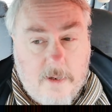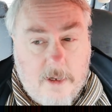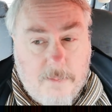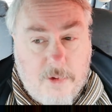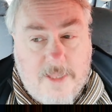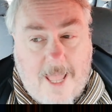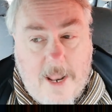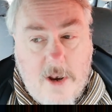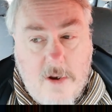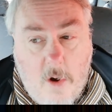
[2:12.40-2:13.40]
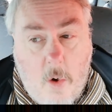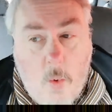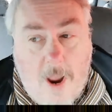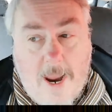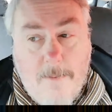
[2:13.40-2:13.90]
but that in
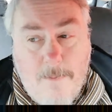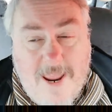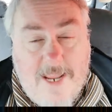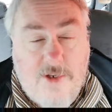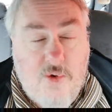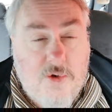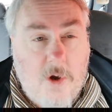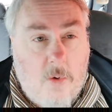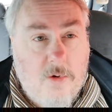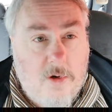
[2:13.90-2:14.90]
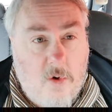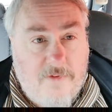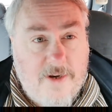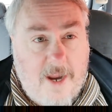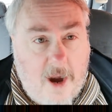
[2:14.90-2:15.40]
no way means you don't
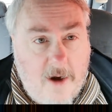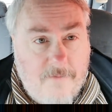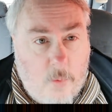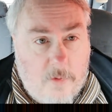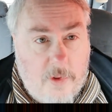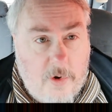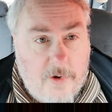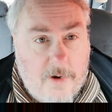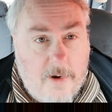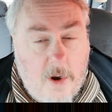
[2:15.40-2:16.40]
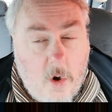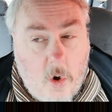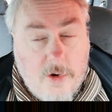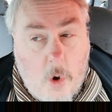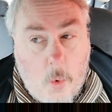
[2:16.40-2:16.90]
love and care for one another
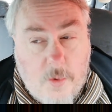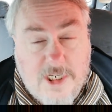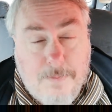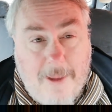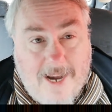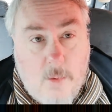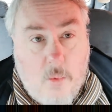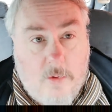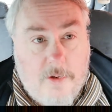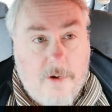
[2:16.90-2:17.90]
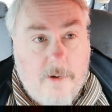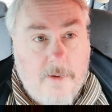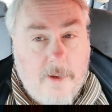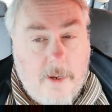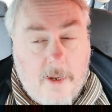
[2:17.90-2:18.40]
or don't respect one
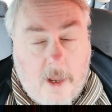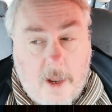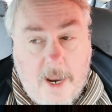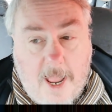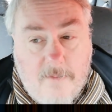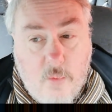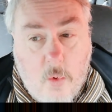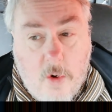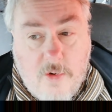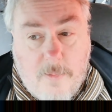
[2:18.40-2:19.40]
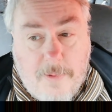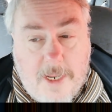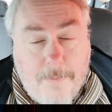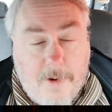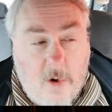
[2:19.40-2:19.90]
another. I have worked with
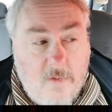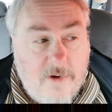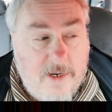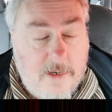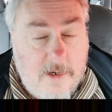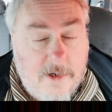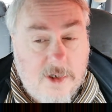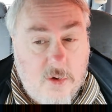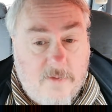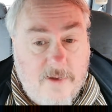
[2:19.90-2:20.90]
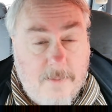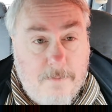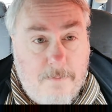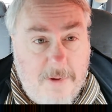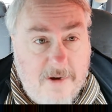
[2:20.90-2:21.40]
people over the years who I've had
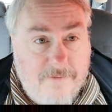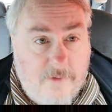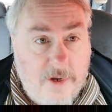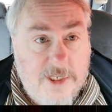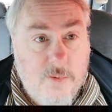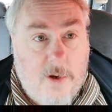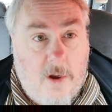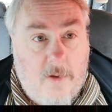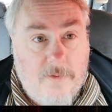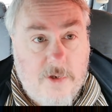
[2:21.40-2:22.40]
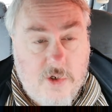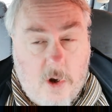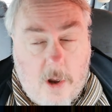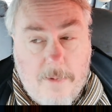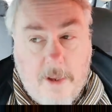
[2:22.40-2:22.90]
big fights with on the
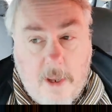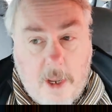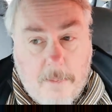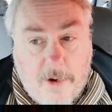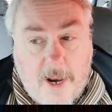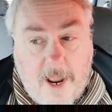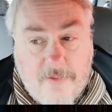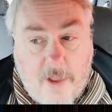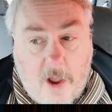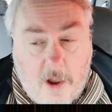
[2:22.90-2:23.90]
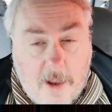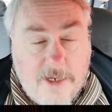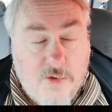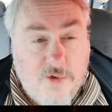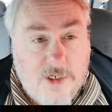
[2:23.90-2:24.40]
job, but I have the
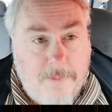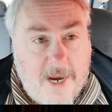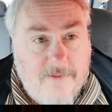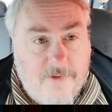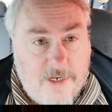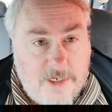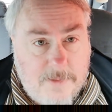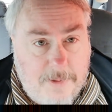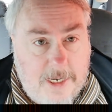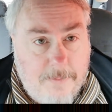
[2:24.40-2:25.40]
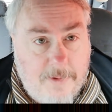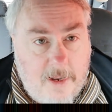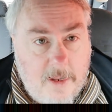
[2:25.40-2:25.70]
highest respect for these people.